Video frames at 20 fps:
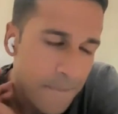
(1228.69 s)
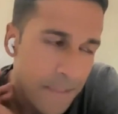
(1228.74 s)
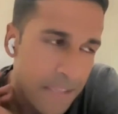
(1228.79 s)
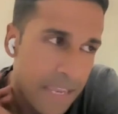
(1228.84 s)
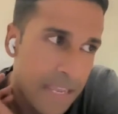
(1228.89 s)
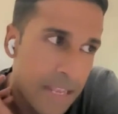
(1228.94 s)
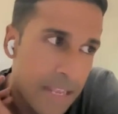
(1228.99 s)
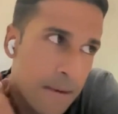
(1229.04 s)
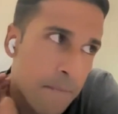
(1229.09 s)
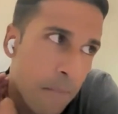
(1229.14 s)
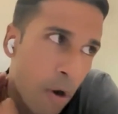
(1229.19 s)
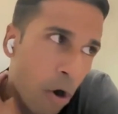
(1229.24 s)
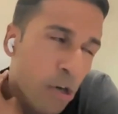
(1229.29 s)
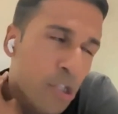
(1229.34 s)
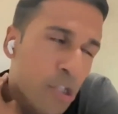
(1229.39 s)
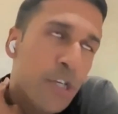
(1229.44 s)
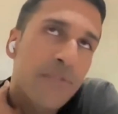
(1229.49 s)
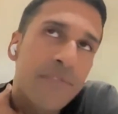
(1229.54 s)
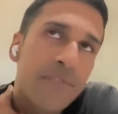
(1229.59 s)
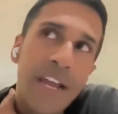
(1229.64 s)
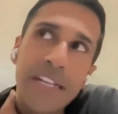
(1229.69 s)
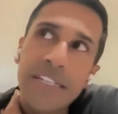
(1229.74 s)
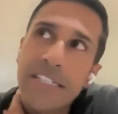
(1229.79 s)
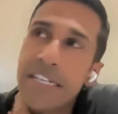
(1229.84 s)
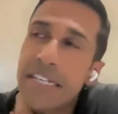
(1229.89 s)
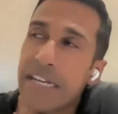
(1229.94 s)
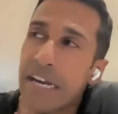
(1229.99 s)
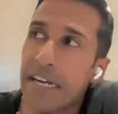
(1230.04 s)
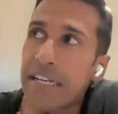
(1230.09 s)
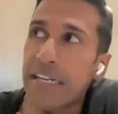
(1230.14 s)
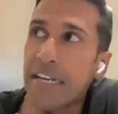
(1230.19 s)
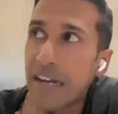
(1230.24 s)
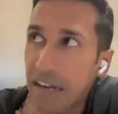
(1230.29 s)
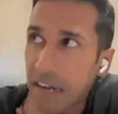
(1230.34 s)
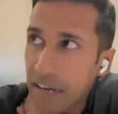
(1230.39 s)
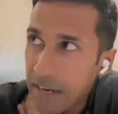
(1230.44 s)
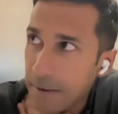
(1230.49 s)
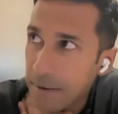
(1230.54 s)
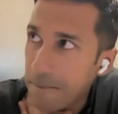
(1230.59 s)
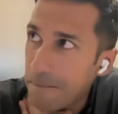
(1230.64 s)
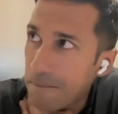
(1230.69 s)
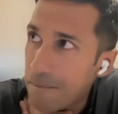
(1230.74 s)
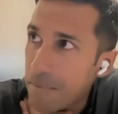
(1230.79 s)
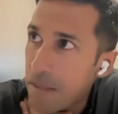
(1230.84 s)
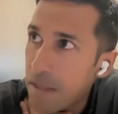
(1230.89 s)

In March of 1999,